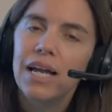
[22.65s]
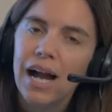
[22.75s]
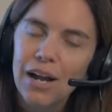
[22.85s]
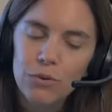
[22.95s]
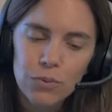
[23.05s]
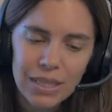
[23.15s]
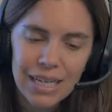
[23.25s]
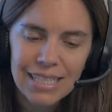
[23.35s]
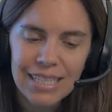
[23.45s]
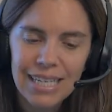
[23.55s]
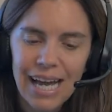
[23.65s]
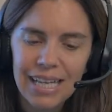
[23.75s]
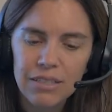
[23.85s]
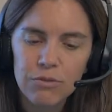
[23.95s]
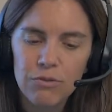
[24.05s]
I realized that
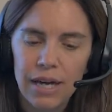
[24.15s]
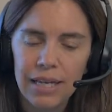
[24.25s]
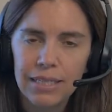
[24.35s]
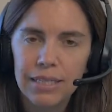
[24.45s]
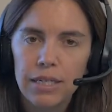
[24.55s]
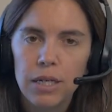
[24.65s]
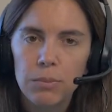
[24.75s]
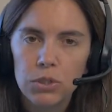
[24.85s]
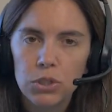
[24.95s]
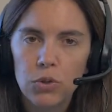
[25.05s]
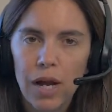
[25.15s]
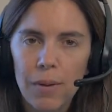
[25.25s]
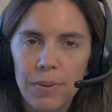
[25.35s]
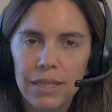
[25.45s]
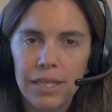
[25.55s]
as a vet,
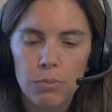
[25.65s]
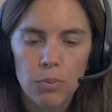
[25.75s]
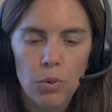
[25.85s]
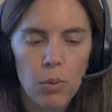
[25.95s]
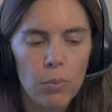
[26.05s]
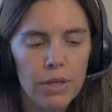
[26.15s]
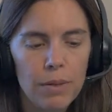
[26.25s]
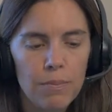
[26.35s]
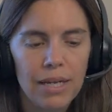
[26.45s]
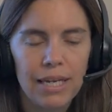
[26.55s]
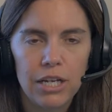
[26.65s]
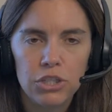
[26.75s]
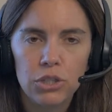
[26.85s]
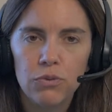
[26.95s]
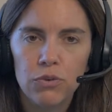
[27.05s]
prescribing the appropriate
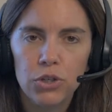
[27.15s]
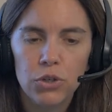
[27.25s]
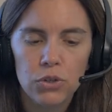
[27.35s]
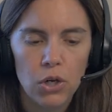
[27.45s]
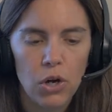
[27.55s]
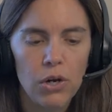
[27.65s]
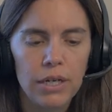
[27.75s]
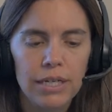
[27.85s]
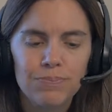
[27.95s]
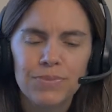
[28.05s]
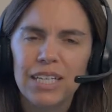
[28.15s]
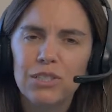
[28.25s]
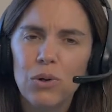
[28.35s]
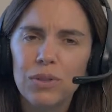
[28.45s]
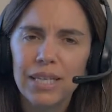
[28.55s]
medication for your dog is
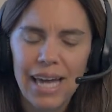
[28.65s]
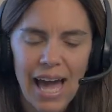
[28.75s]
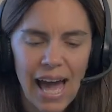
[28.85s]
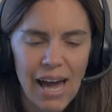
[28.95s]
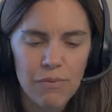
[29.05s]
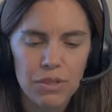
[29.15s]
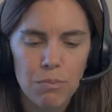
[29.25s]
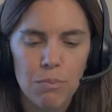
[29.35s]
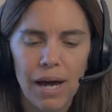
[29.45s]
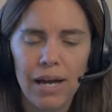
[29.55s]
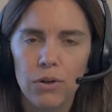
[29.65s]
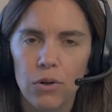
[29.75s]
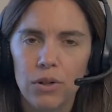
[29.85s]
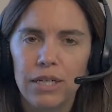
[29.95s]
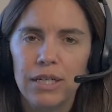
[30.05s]
only half the
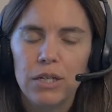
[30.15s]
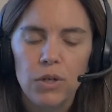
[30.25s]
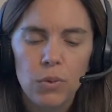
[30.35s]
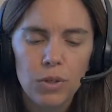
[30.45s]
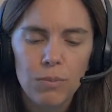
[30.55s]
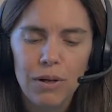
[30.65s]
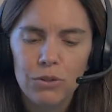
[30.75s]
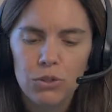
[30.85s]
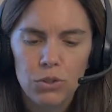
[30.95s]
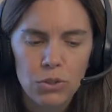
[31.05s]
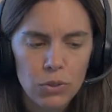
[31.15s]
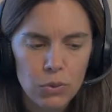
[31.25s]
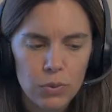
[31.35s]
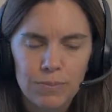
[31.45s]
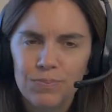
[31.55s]
battle. What about
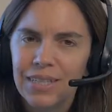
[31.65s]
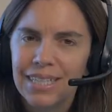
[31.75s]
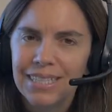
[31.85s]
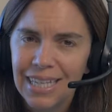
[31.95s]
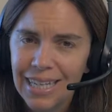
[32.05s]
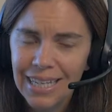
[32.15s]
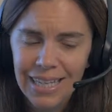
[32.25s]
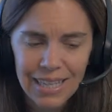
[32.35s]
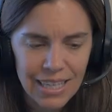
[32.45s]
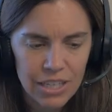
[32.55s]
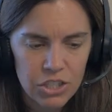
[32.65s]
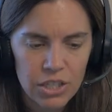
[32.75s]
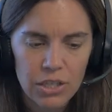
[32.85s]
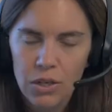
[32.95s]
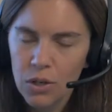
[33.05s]
you? Standing in the
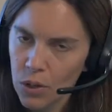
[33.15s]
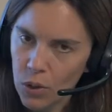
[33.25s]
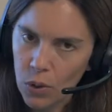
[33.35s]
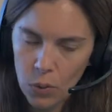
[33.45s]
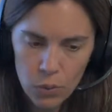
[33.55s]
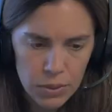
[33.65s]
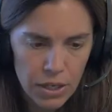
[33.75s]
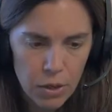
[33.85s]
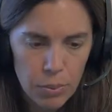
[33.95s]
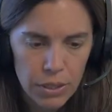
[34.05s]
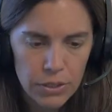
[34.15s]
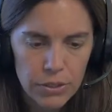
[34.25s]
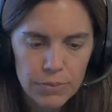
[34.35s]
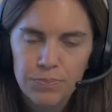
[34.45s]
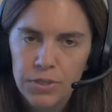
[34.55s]
kitchen, holding a
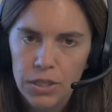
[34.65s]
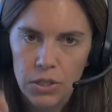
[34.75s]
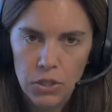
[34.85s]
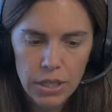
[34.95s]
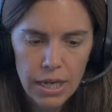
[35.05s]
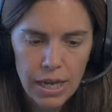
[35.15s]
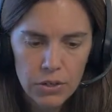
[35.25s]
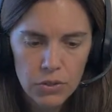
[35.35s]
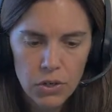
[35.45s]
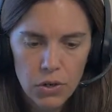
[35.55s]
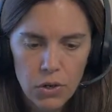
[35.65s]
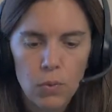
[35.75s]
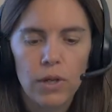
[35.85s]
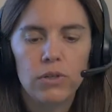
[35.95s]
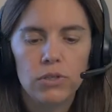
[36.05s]
pill, looking at your dog
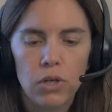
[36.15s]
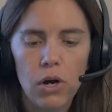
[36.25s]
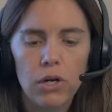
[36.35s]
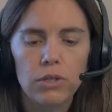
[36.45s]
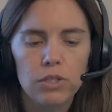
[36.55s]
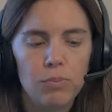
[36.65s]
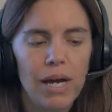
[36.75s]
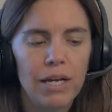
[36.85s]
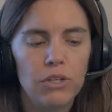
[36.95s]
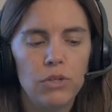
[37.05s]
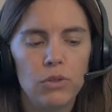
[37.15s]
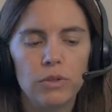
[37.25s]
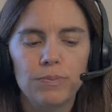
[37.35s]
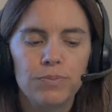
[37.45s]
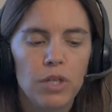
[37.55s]
while your dog looks back at
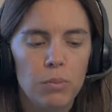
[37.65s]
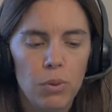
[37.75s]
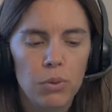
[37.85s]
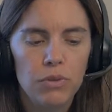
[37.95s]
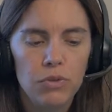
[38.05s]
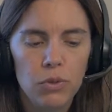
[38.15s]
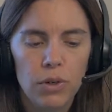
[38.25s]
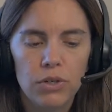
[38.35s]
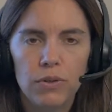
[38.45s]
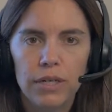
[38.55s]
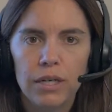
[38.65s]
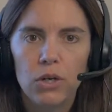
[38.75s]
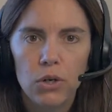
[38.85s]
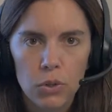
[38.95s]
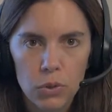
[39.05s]
you, both of you wondering
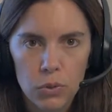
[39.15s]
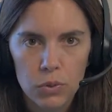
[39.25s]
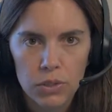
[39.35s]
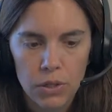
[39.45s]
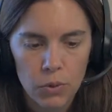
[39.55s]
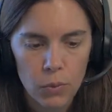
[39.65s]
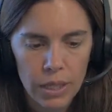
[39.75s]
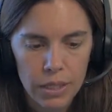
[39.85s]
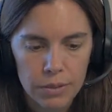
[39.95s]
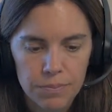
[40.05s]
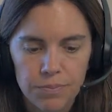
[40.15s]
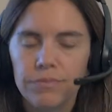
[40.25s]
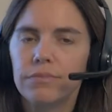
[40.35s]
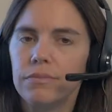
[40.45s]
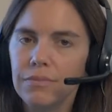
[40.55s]
who's gonna win?
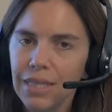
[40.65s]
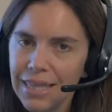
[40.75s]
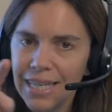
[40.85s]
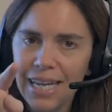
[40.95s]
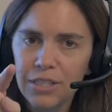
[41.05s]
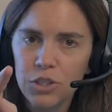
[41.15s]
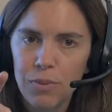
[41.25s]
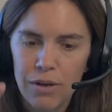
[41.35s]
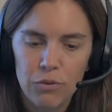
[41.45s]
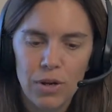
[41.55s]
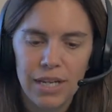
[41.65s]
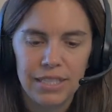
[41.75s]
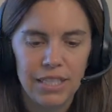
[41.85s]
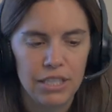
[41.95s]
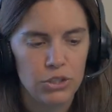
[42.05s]
The answer, my friend,
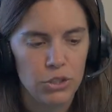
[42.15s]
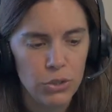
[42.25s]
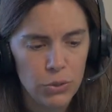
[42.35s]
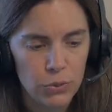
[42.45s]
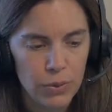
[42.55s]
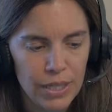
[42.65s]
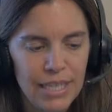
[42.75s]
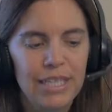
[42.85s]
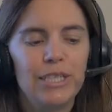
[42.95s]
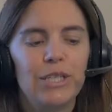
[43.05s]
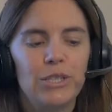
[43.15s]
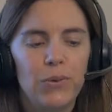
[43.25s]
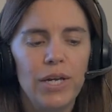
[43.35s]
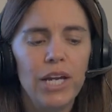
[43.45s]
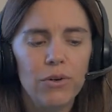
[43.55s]
is you. So
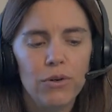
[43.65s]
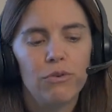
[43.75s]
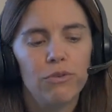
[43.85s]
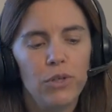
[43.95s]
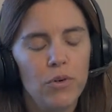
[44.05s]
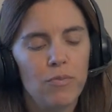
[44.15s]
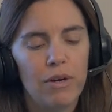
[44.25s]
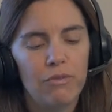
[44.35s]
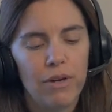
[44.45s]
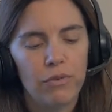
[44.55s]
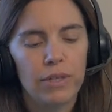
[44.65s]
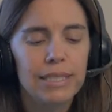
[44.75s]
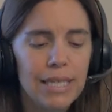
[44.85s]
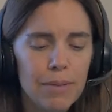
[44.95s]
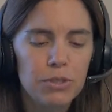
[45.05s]
here are a few of my favorite
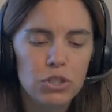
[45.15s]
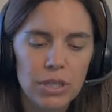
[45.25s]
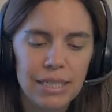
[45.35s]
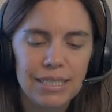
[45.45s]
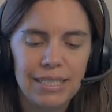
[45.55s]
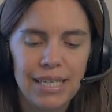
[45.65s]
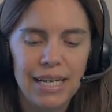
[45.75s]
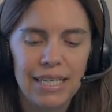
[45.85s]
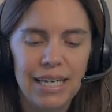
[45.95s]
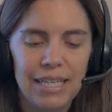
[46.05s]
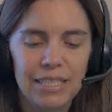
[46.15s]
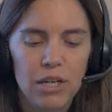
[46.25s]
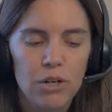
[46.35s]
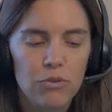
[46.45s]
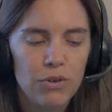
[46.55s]
tips, tricks, and techniques
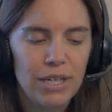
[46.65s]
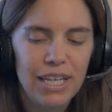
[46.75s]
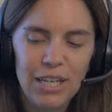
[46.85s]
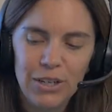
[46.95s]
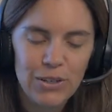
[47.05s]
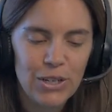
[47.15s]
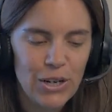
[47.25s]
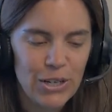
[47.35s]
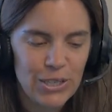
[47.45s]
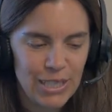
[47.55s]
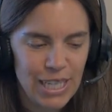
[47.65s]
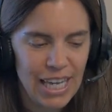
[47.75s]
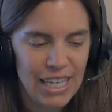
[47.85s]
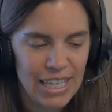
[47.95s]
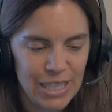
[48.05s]
for getting your dog to
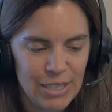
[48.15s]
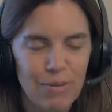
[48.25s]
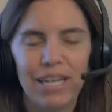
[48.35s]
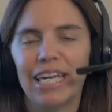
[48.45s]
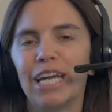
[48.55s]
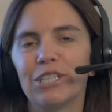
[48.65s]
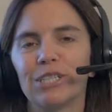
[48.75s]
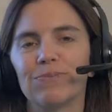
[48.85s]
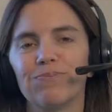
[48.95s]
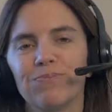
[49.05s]
take his medication.